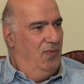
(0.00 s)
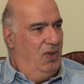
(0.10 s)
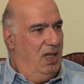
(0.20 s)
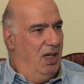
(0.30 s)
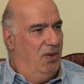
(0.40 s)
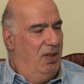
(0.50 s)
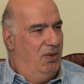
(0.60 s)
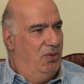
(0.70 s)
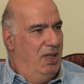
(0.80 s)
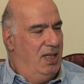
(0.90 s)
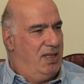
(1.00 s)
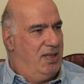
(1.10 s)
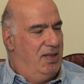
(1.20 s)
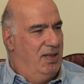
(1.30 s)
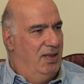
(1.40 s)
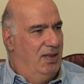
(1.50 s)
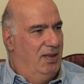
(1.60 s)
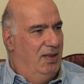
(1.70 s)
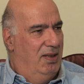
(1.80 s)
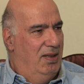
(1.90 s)
Yeah, only once,
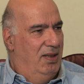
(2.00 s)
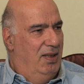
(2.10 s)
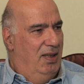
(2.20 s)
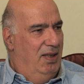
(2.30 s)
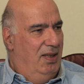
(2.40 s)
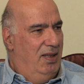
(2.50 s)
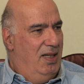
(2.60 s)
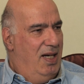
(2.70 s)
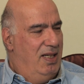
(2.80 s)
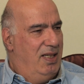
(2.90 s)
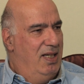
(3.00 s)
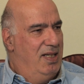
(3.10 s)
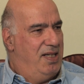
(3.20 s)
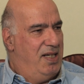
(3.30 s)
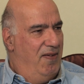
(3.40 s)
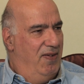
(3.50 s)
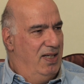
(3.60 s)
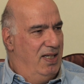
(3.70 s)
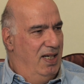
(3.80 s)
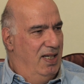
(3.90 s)
nineteen
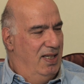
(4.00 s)
seventy.